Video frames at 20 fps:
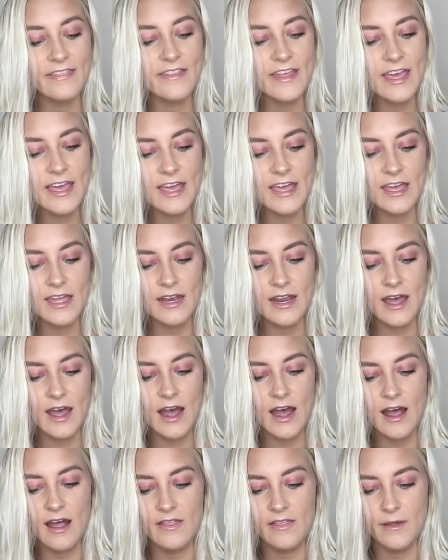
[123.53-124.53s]
And then
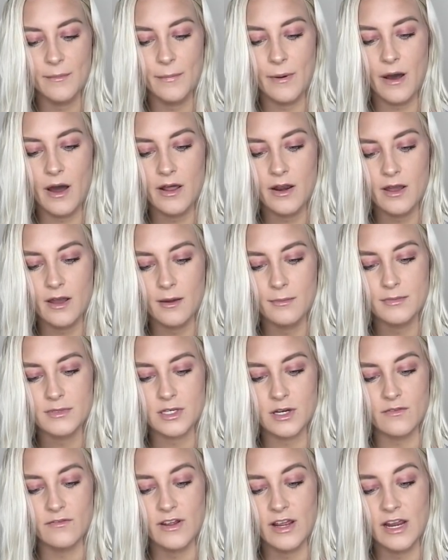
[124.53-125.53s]
the bottoms are